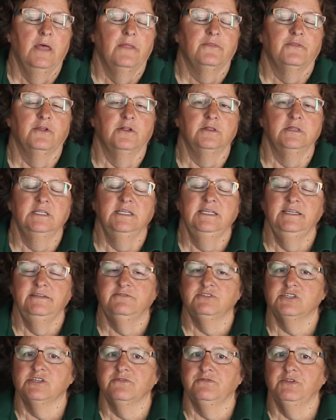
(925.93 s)
The
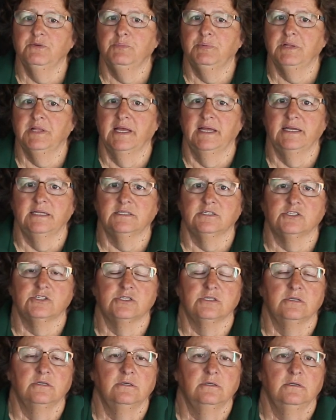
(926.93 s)
leaves of the
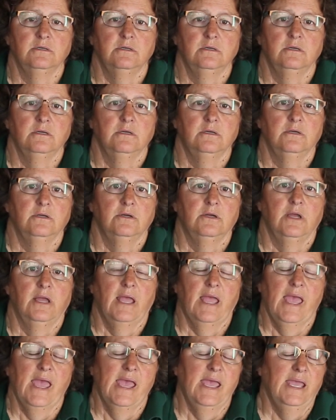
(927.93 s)
plants,
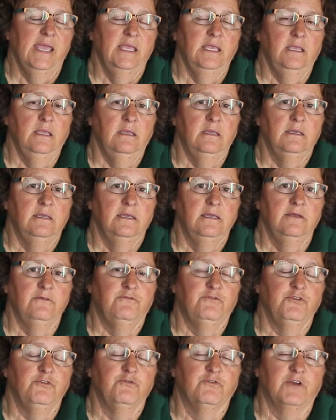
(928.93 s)
if
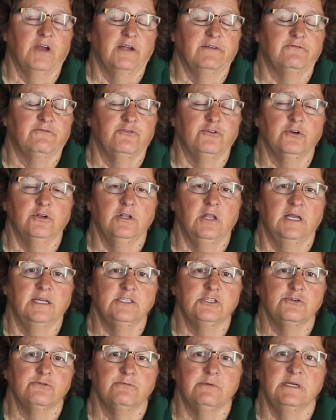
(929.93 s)
you've got
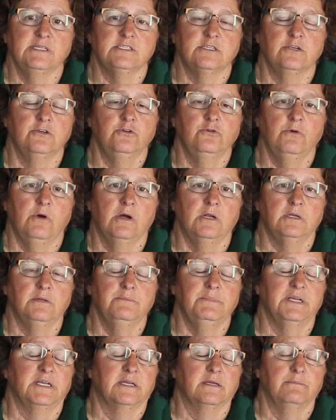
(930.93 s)
fertilizer residue on them,
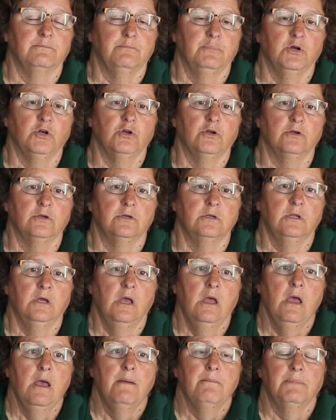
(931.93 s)
it can burn,
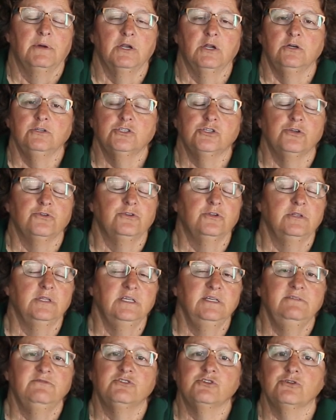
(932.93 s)
but also the
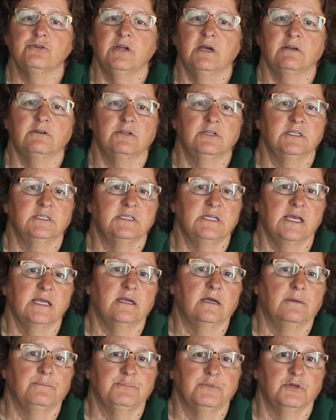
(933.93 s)
leaves are not going to take
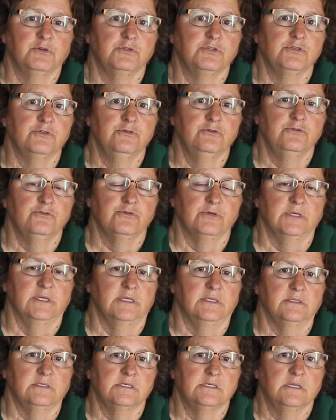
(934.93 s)
up those
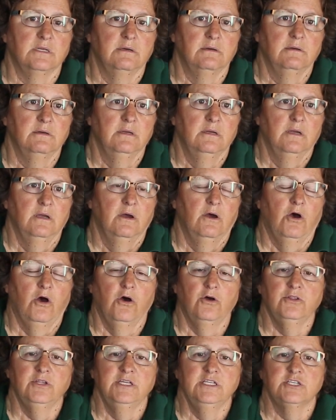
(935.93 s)
nutrients.
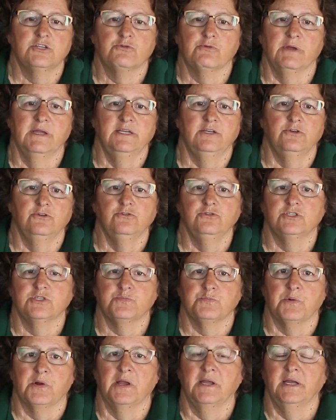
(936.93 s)
All these great new
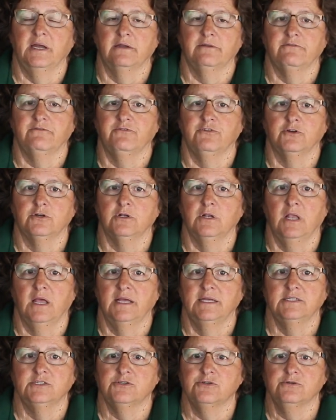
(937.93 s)
spray-on
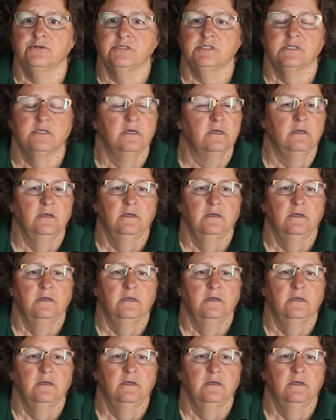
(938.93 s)
fertilizers,